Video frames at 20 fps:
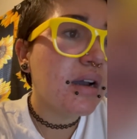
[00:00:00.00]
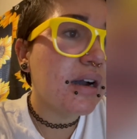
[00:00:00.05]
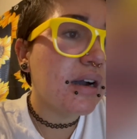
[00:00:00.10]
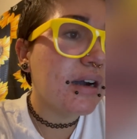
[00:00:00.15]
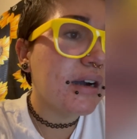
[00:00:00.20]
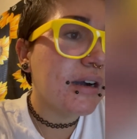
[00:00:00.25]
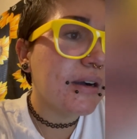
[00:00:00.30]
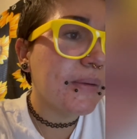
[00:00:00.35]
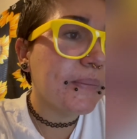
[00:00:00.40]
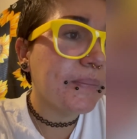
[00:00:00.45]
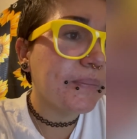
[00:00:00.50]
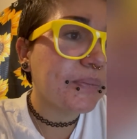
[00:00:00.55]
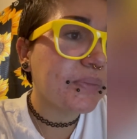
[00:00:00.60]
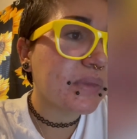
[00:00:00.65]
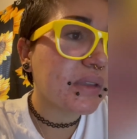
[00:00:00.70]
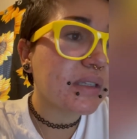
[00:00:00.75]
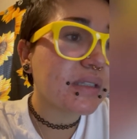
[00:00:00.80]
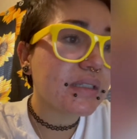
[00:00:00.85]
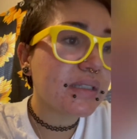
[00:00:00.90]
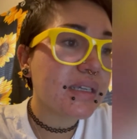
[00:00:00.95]

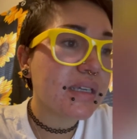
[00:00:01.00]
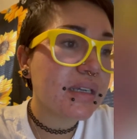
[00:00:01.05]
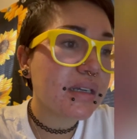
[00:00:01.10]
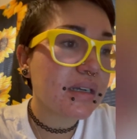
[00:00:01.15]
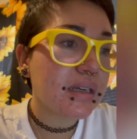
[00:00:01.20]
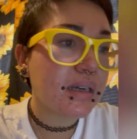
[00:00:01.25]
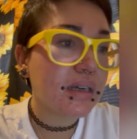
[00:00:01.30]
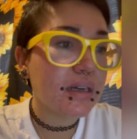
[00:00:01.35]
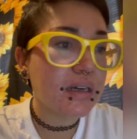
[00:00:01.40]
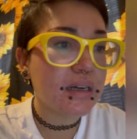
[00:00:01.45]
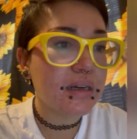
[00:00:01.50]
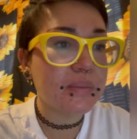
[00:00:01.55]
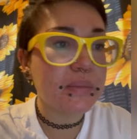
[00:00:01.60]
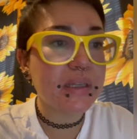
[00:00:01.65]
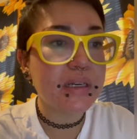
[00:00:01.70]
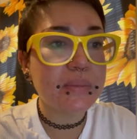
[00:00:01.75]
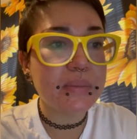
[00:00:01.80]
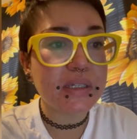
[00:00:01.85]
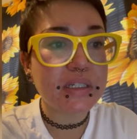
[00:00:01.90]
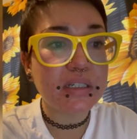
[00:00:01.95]
The zinc
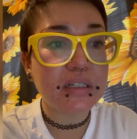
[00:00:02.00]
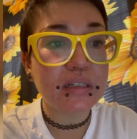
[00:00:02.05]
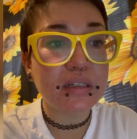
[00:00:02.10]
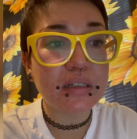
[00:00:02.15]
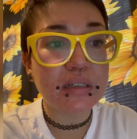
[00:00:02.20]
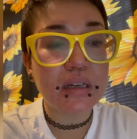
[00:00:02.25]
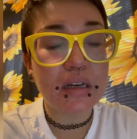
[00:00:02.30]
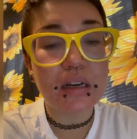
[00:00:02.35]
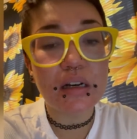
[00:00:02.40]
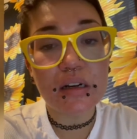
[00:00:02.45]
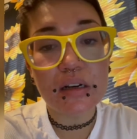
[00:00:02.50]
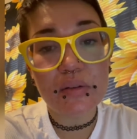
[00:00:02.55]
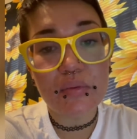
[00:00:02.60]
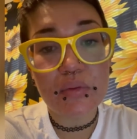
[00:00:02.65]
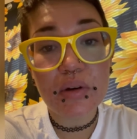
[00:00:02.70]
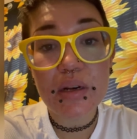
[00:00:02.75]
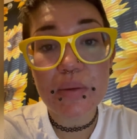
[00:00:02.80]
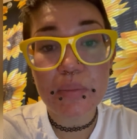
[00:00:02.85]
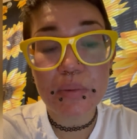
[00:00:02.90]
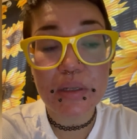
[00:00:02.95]
inhibition of
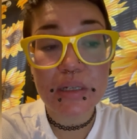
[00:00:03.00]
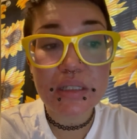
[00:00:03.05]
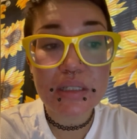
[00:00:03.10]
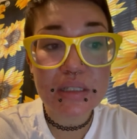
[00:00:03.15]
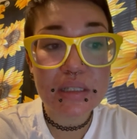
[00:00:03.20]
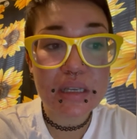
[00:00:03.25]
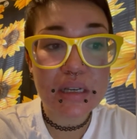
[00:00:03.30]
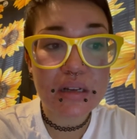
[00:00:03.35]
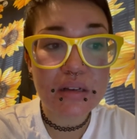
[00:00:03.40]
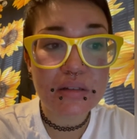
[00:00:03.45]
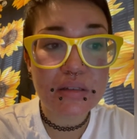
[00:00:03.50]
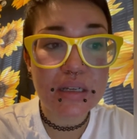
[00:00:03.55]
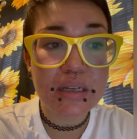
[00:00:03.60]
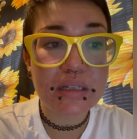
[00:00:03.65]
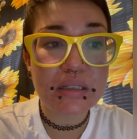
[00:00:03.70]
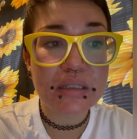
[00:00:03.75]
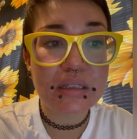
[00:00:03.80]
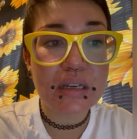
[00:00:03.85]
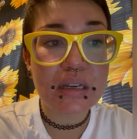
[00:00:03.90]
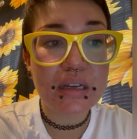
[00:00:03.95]
red blood cell
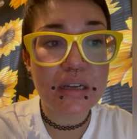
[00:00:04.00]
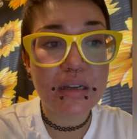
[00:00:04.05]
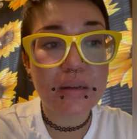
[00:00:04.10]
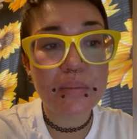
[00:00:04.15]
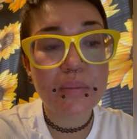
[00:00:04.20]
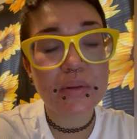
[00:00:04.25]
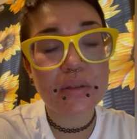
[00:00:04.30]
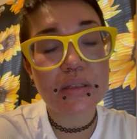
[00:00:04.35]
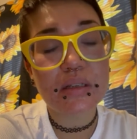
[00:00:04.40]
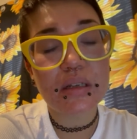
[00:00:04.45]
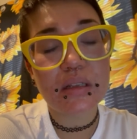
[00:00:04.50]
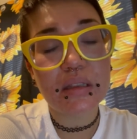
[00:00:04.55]
enzymes